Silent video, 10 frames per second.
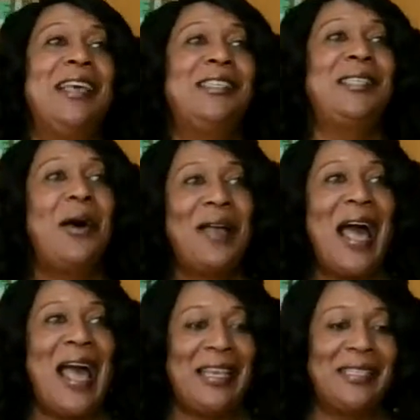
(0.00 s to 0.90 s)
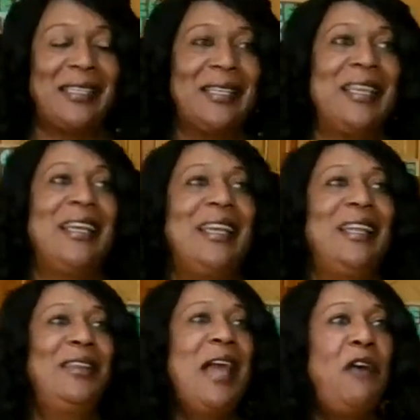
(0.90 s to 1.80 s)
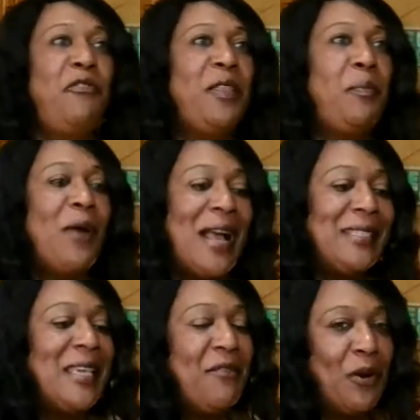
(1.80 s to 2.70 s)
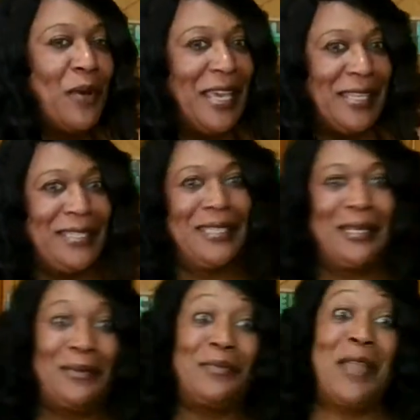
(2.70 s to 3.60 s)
So, guys, now for the prize giveaways.